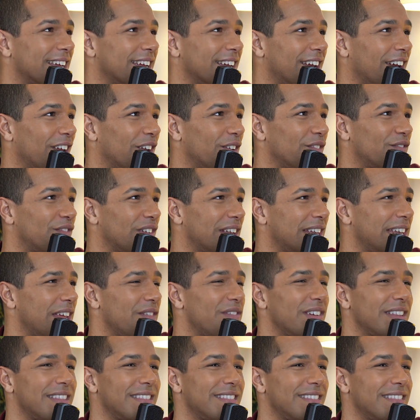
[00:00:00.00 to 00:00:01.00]
and kind of
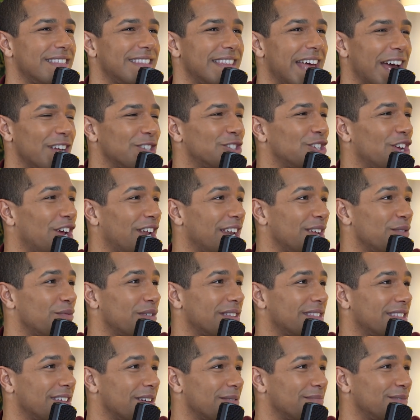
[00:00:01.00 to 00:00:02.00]
living that journey
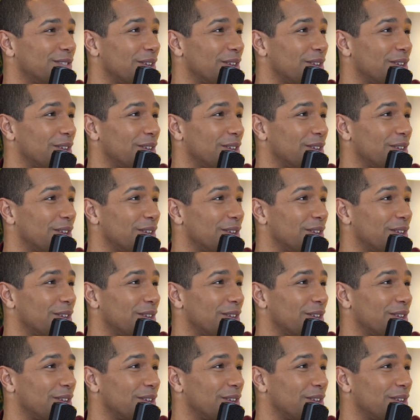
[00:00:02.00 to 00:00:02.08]
with them.